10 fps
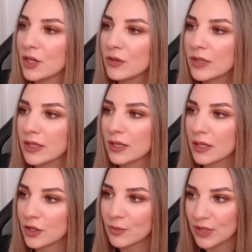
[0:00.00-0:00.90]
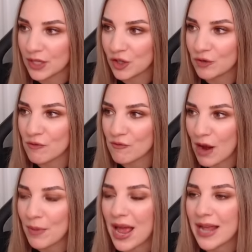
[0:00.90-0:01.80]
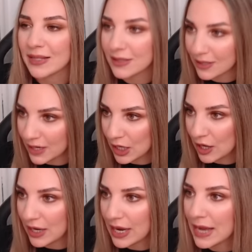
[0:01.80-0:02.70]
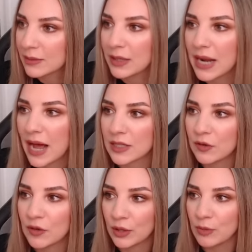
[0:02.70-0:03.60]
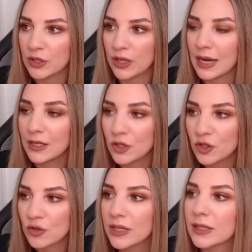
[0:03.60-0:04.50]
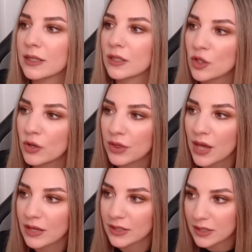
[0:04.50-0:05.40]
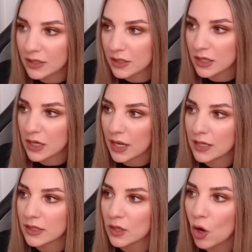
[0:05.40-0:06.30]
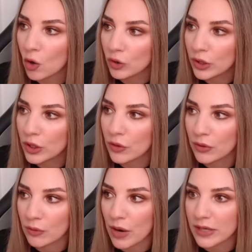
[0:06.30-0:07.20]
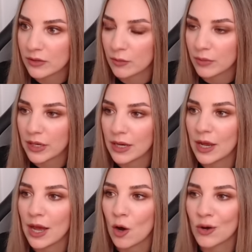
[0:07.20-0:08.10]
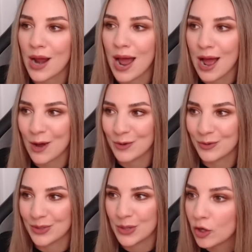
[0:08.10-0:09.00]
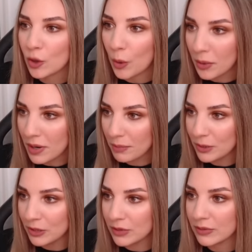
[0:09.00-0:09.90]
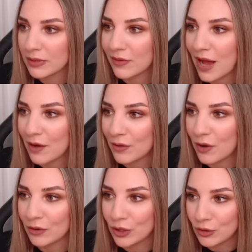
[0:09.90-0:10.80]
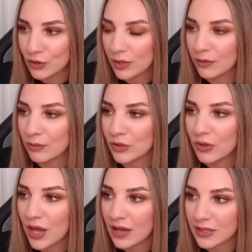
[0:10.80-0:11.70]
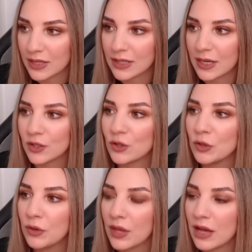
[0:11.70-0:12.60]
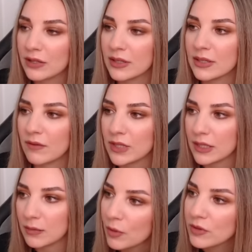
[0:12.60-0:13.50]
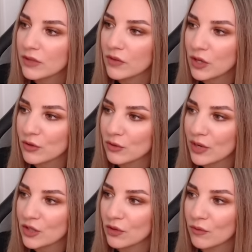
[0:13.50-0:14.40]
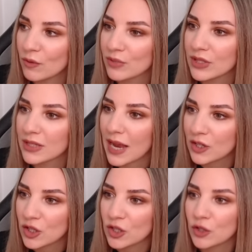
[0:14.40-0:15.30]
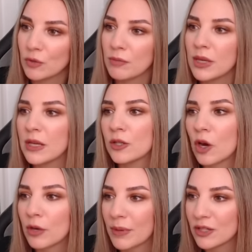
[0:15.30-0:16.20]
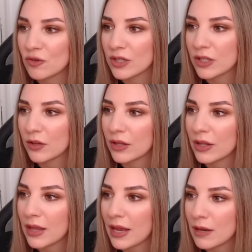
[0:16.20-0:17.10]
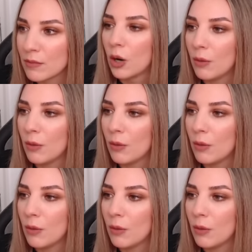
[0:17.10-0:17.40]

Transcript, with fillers: Joost is a Dutch musician, rapper, and singer. He has been active in the music industry since 2016 and is only on the rise from here on out. Growing up, Joost was found on YouTube from 2010 to 2017, posting videos ranging from sketches to mini documentaries under the name.